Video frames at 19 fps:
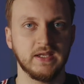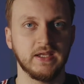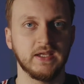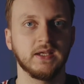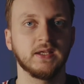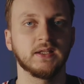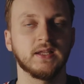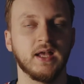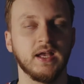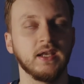
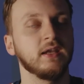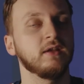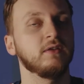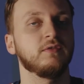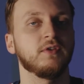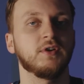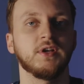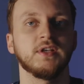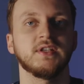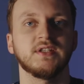take lighting
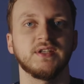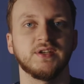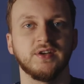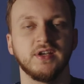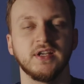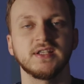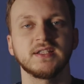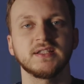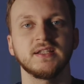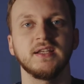very
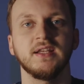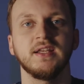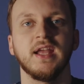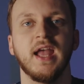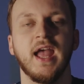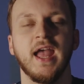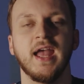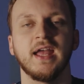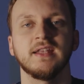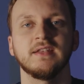seriously,
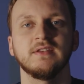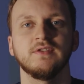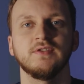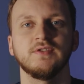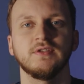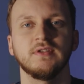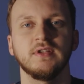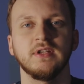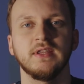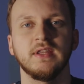and
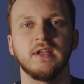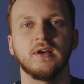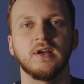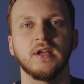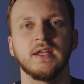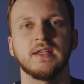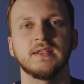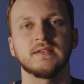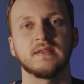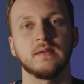usually there
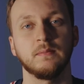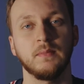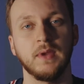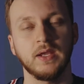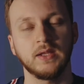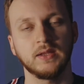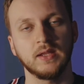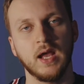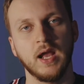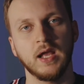is the
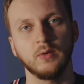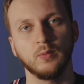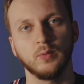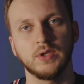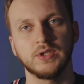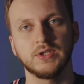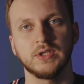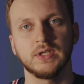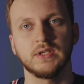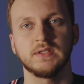main light,
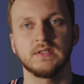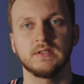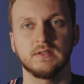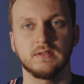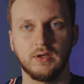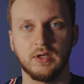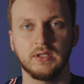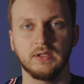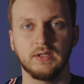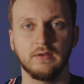which is
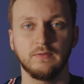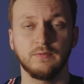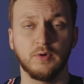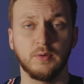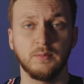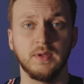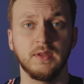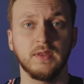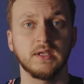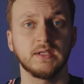currently for
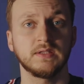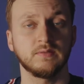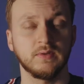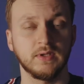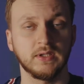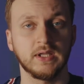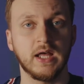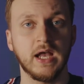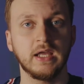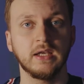me this
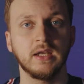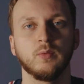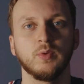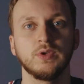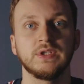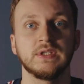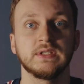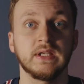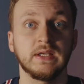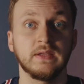ring light,
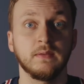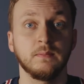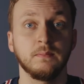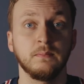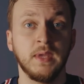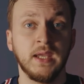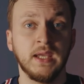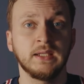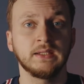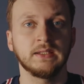which is like the
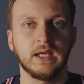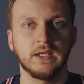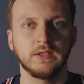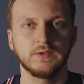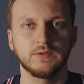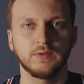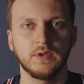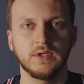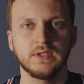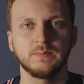main light
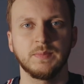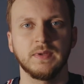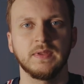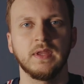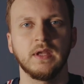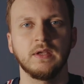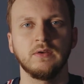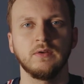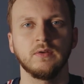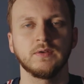source, but
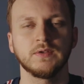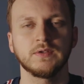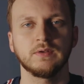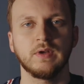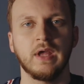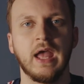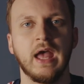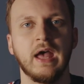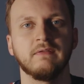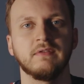then you also
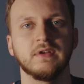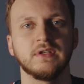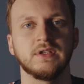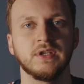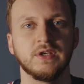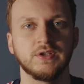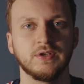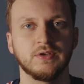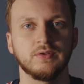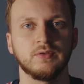have
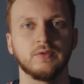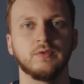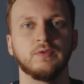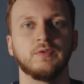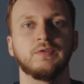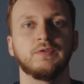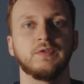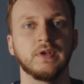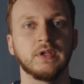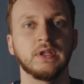additional
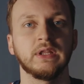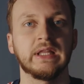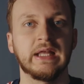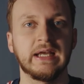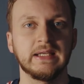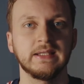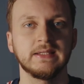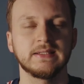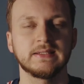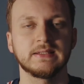fill
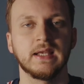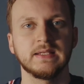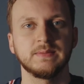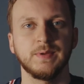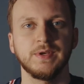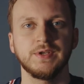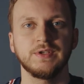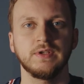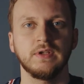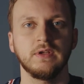lights,
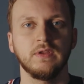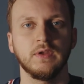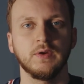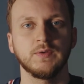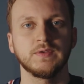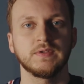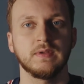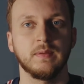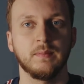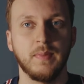especially
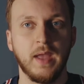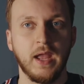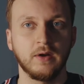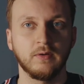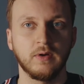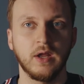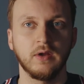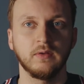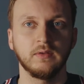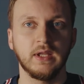those in the
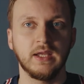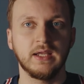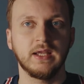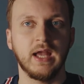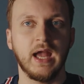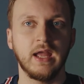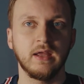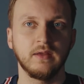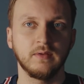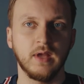background. Like
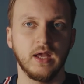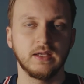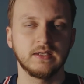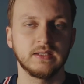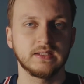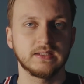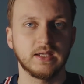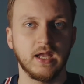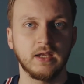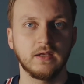I
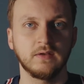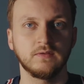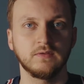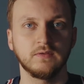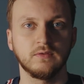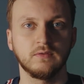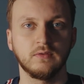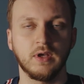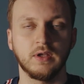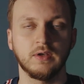decided
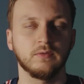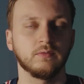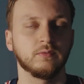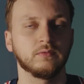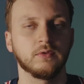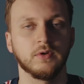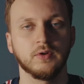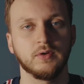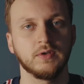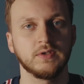to kind of
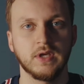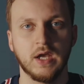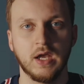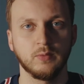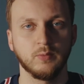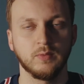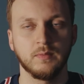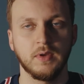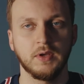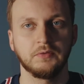go to
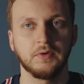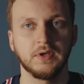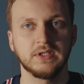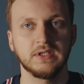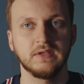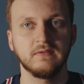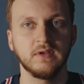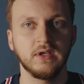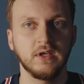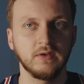town with my
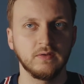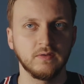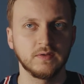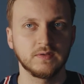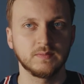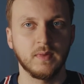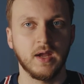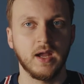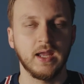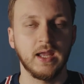creativity and use
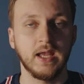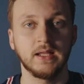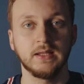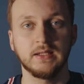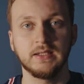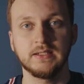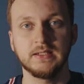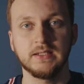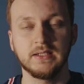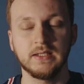my
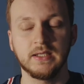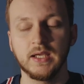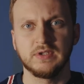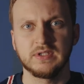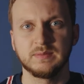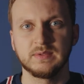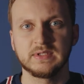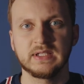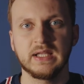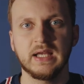LED
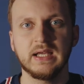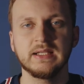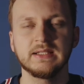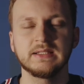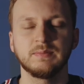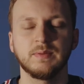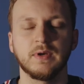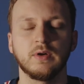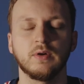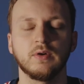Christmas lights,
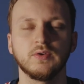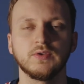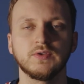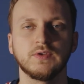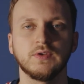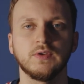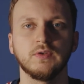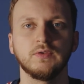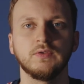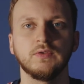but
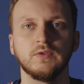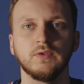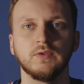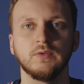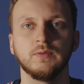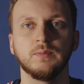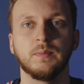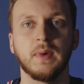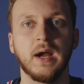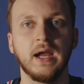also
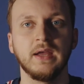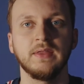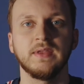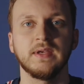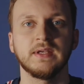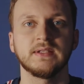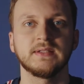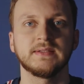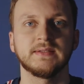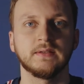to buy
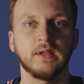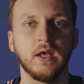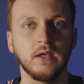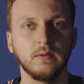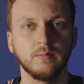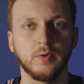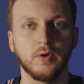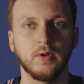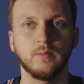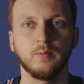this
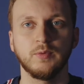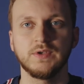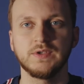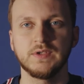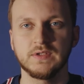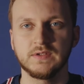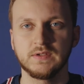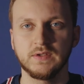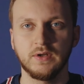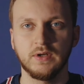light bulb, which
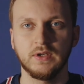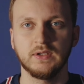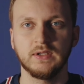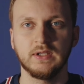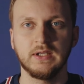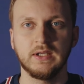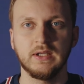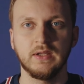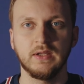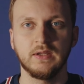is
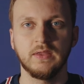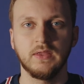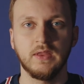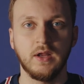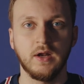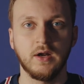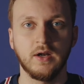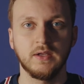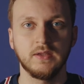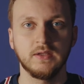currently in
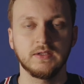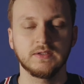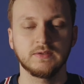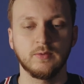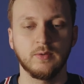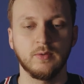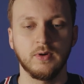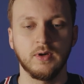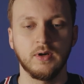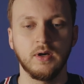there in this
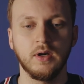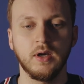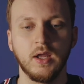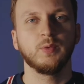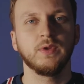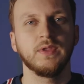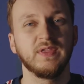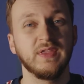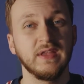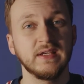corner.
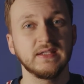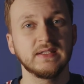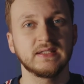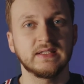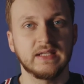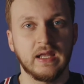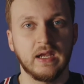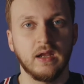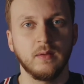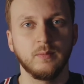With this
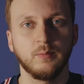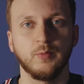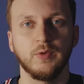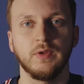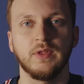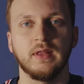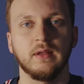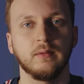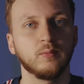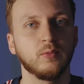setup,
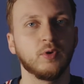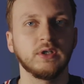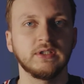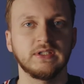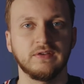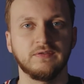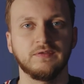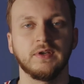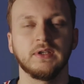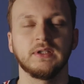with like more
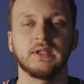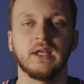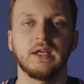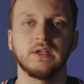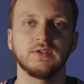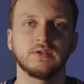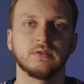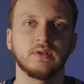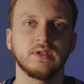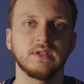different
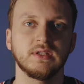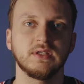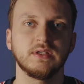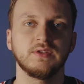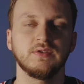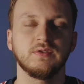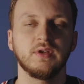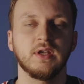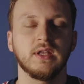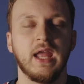light sources,
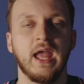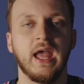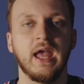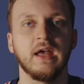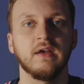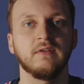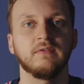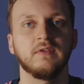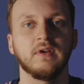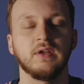you can
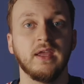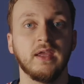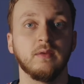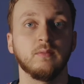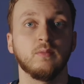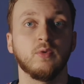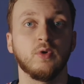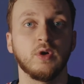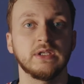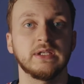have a
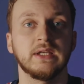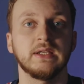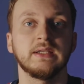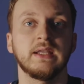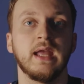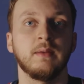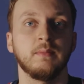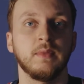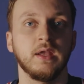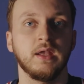more
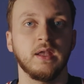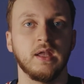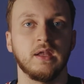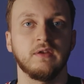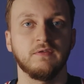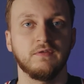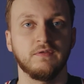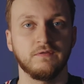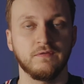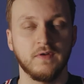dynamic
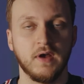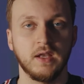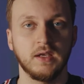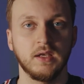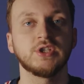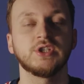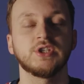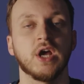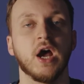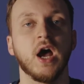and fun
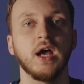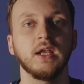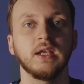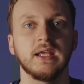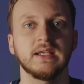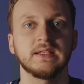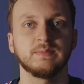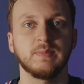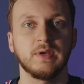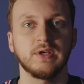shot,
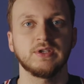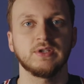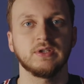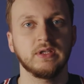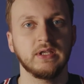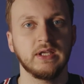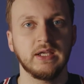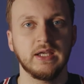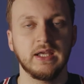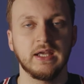
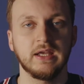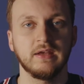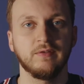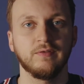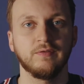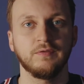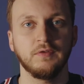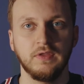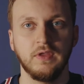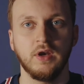especially
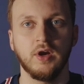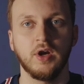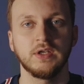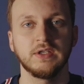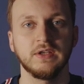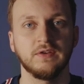if there are